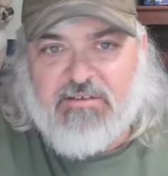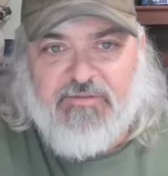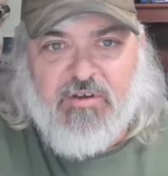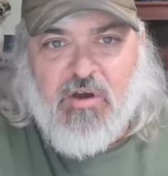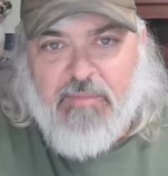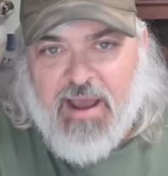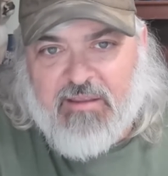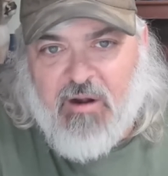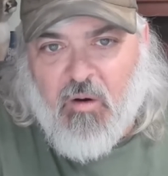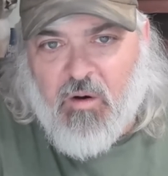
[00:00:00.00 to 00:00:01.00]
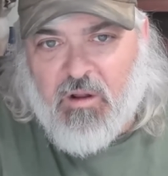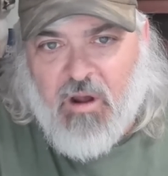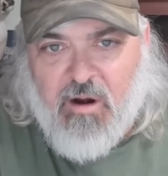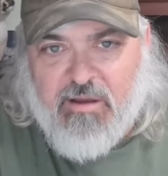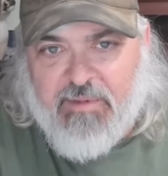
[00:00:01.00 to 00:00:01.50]
If you go back to the oral
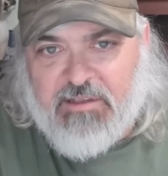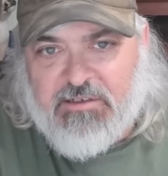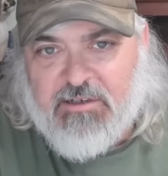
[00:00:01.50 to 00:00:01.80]
arguments